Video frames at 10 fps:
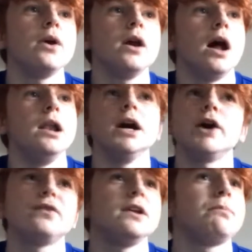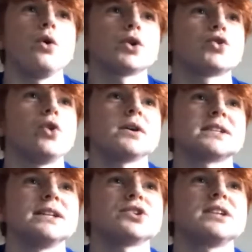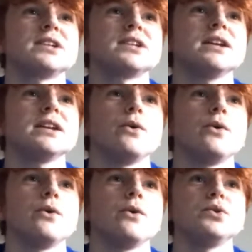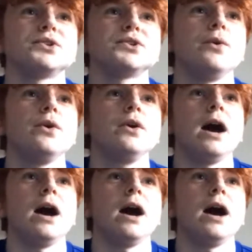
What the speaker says: a lovely ball across, and he just didn't know who it was going to fall to.